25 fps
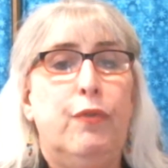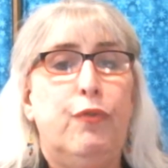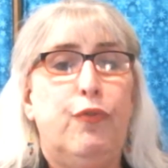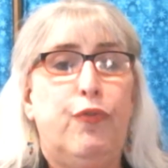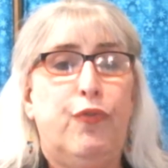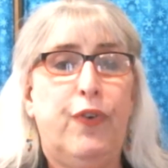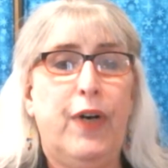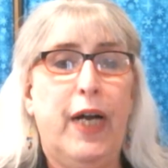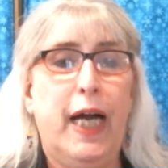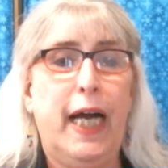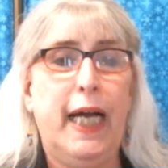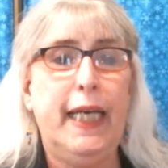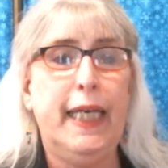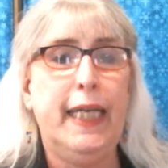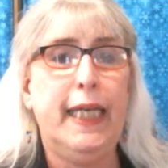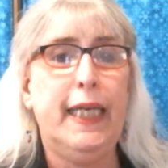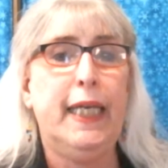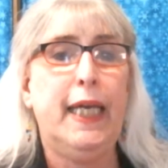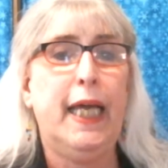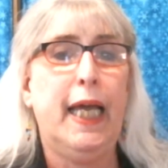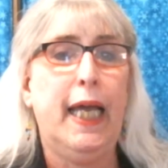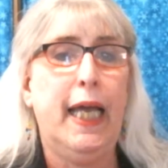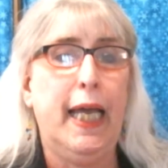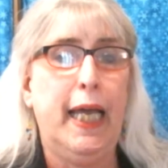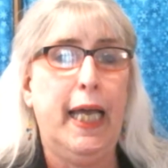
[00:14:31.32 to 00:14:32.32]

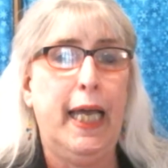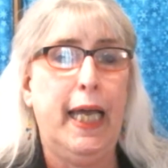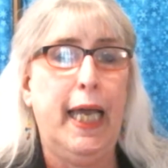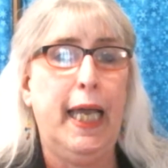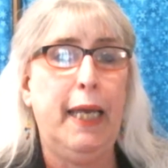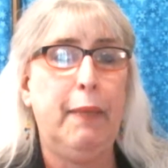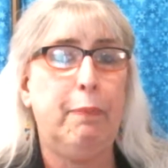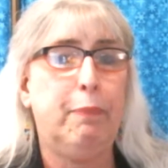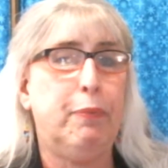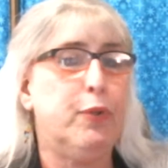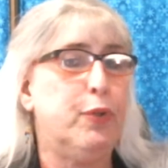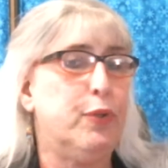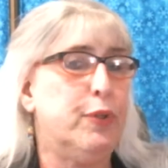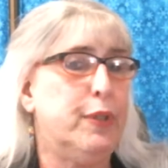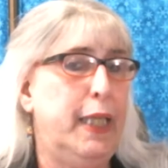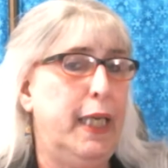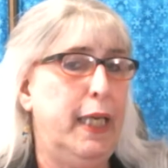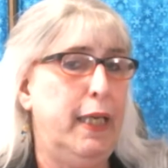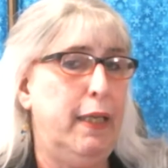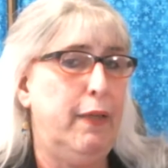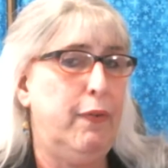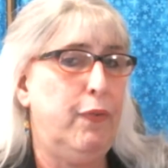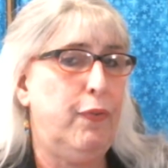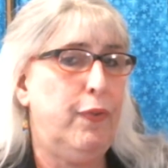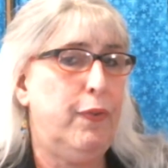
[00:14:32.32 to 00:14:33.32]
Friday, April
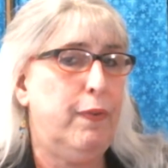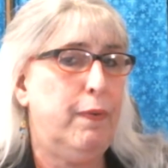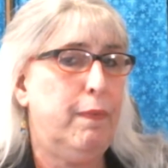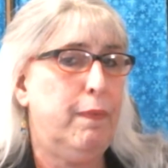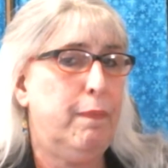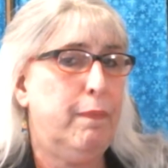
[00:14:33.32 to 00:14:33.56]
10th.